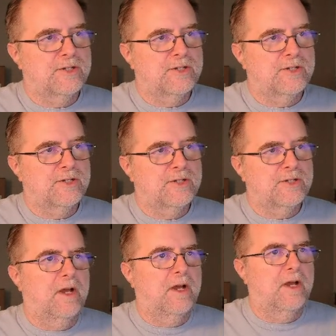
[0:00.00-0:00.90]
in here where
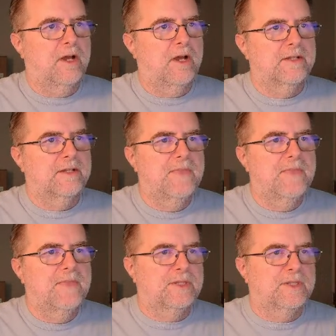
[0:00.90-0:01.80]
this thing is actually
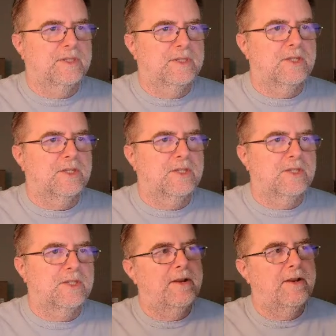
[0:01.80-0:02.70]
properly like a
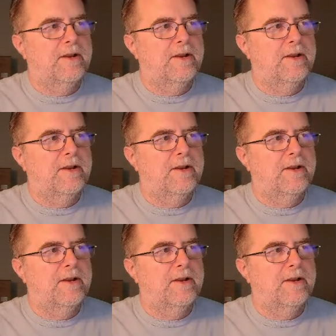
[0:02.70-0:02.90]
game.